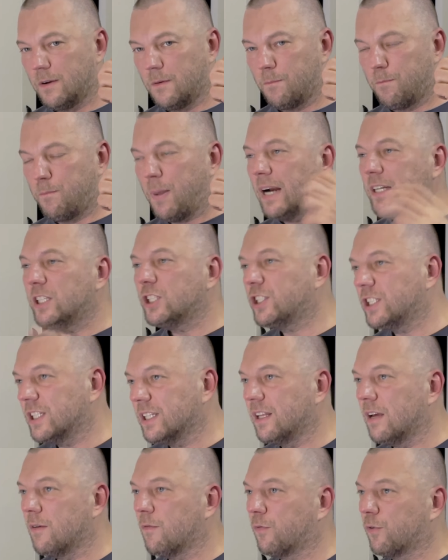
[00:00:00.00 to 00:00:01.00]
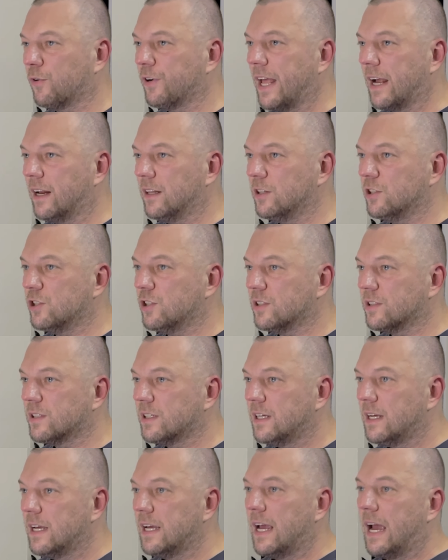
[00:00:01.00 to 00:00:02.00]
punishing them for negligence.
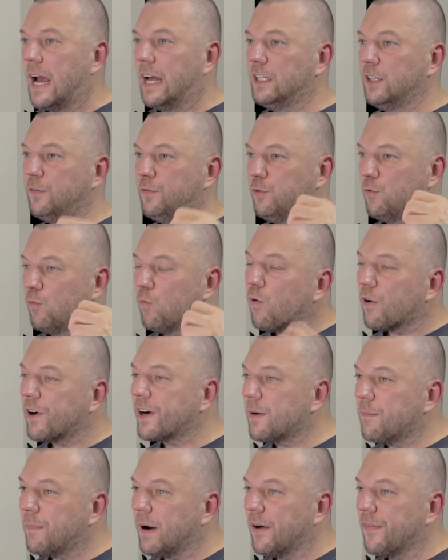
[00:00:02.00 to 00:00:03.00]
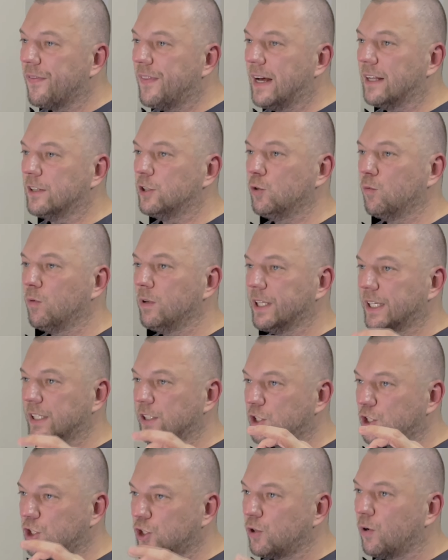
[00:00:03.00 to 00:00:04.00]
And if you worry about that, you will
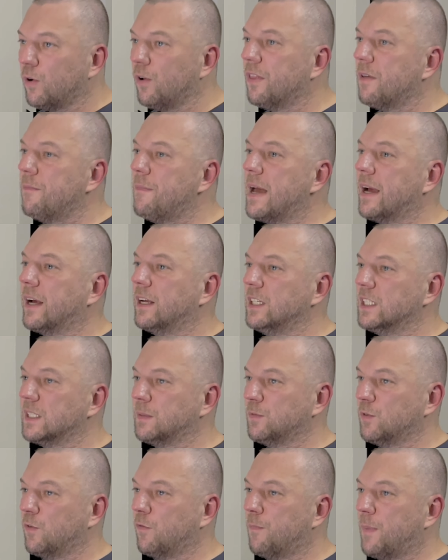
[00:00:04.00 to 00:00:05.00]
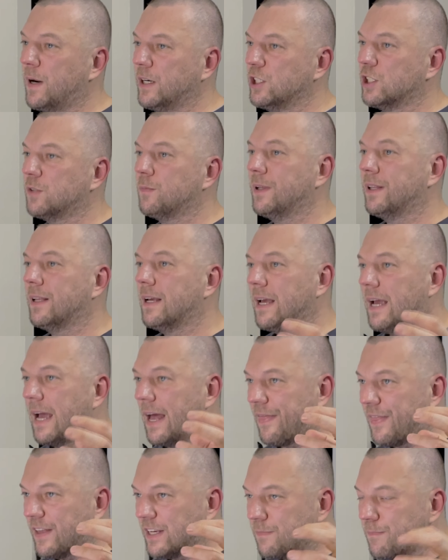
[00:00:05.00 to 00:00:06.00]
install the mechanisms of punishment.
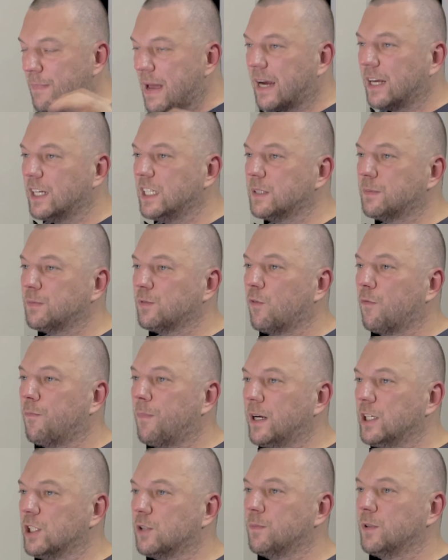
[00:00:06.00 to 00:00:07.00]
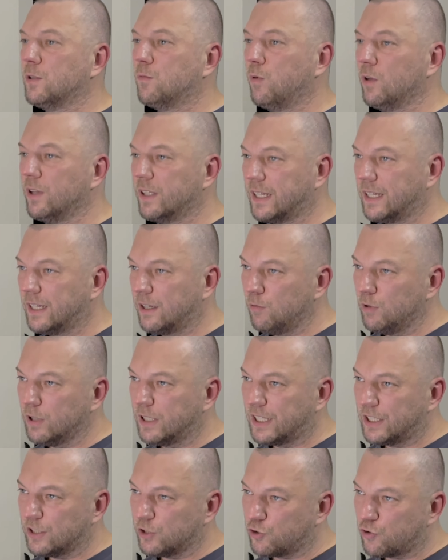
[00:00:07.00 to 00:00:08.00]
And these mechanisms of punishment will
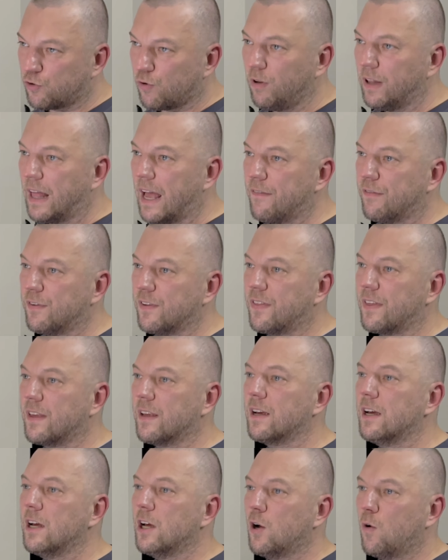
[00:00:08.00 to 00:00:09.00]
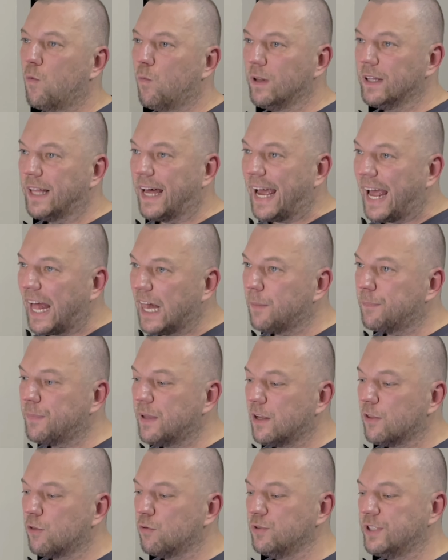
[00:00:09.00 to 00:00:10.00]
control everything, will help the
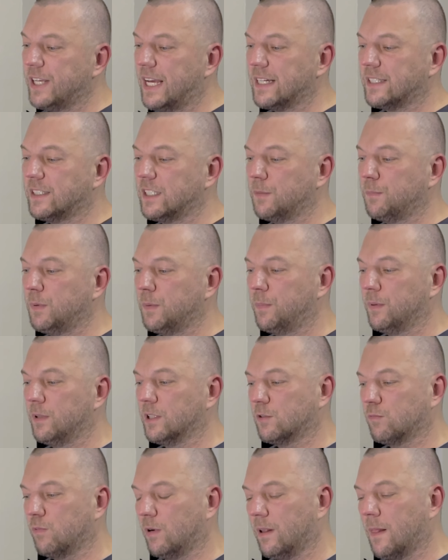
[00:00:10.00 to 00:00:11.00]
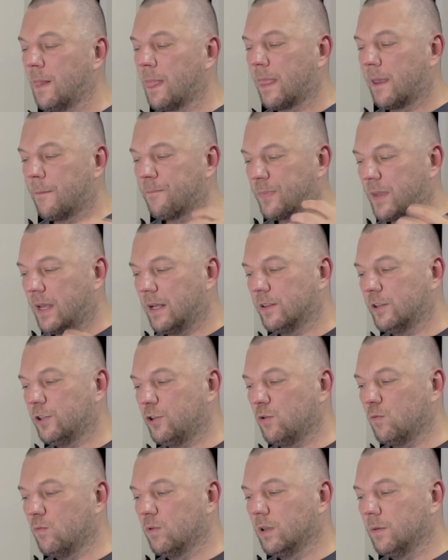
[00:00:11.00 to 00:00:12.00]
enthusiastic people as well. And
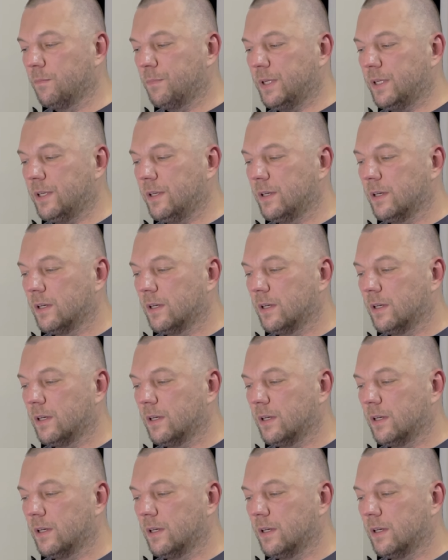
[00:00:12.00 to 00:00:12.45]
you will be,